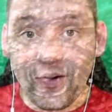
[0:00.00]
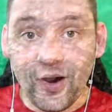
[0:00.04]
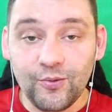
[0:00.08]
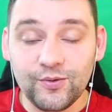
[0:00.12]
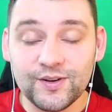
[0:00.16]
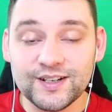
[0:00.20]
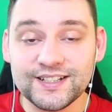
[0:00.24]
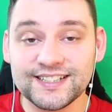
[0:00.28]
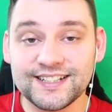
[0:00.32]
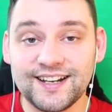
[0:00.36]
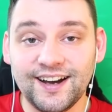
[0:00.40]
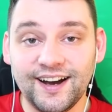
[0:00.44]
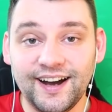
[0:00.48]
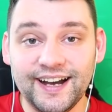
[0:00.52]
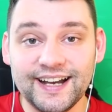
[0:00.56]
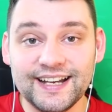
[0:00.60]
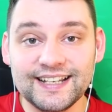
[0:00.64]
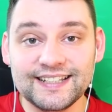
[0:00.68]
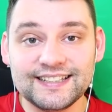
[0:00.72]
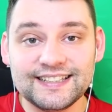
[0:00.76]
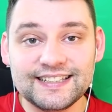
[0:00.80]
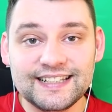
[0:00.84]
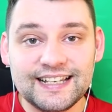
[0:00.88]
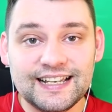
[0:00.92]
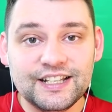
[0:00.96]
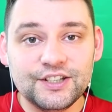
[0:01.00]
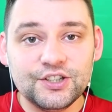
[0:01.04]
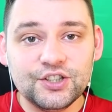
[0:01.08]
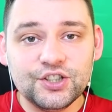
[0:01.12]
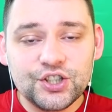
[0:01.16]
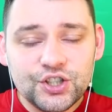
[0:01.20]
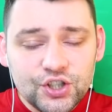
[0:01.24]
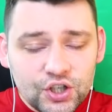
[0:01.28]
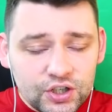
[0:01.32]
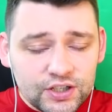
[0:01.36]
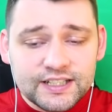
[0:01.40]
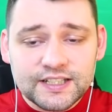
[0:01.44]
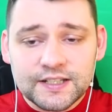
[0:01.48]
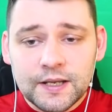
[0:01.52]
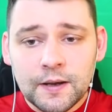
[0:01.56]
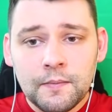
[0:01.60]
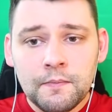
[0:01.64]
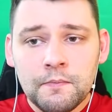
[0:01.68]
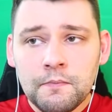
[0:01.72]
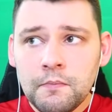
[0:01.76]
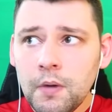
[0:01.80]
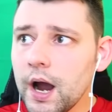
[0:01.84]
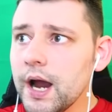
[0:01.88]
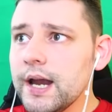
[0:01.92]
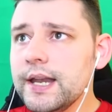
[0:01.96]
I was, guys, just
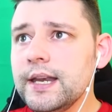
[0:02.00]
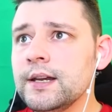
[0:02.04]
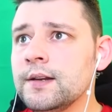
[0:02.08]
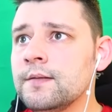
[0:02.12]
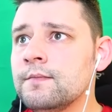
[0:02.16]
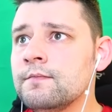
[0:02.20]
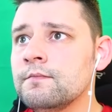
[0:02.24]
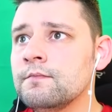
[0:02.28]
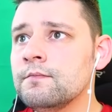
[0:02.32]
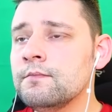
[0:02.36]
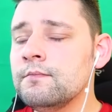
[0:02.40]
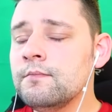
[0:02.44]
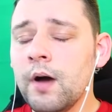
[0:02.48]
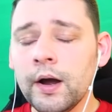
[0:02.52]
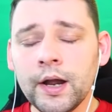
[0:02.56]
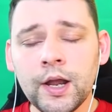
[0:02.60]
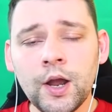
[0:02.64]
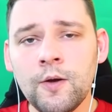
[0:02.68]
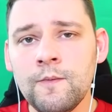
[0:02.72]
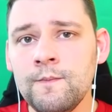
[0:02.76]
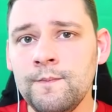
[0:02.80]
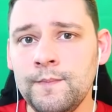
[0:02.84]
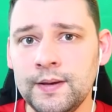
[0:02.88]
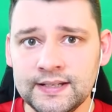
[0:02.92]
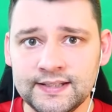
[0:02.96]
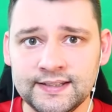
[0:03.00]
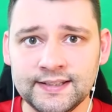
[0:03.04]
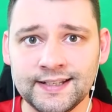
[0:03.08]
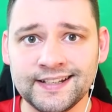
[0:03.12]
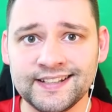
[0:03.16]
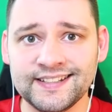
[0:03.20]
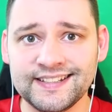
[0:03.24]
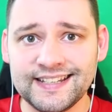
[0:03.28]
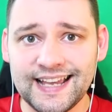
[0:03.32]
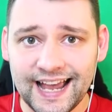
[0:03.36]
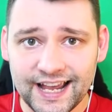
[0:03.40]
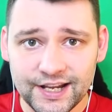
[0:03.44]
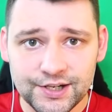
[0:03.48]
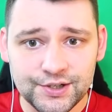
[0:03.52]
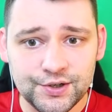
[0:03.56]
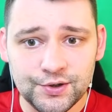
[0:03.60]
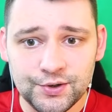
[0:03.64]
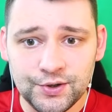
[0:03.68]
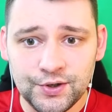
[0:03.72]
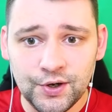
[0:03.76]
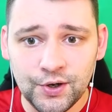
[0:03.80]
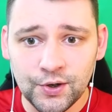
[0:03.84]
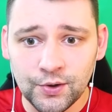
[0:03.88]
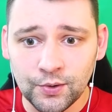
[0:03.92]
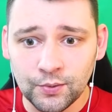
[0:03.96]
minding my own business as you
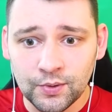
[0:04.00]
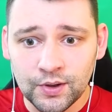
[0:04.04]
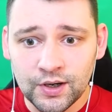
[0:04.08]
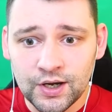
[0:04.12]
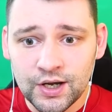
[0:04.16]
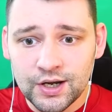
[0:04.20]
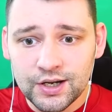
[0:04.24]
do,